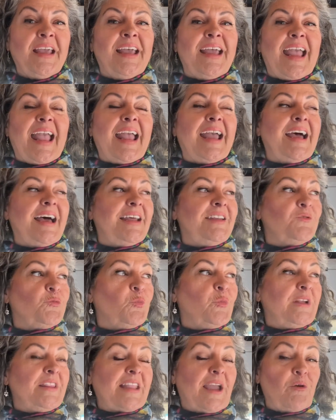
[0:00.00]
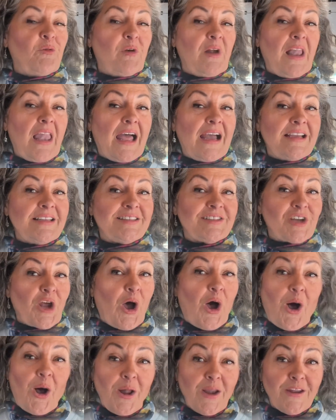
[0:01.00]
And when they realized
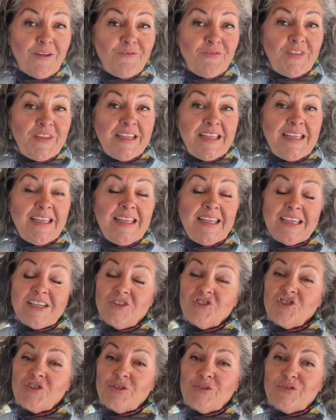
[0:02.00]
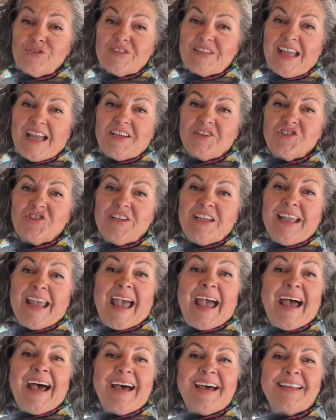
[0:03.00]
all of the issues that she
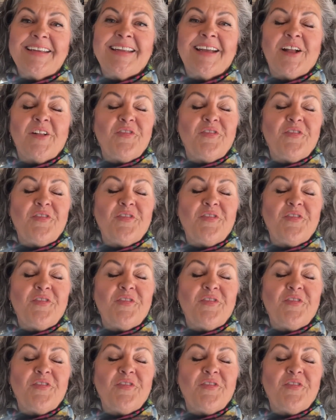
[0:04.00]
had,